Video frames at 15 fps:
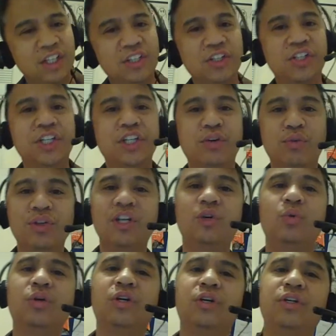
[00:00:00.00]
Look, in the
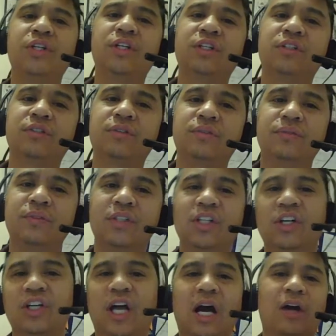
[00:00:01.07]
real world,
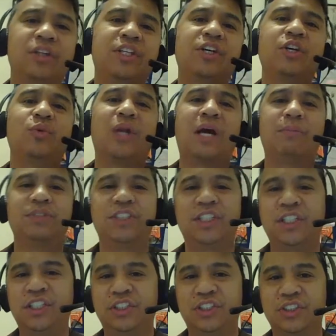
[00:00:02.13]
look, I'll tell you what happens
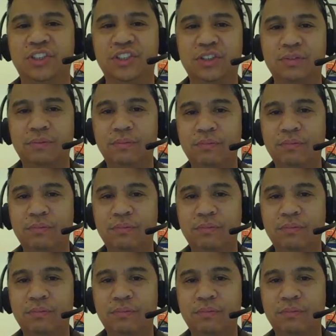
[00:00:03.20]
to teachers.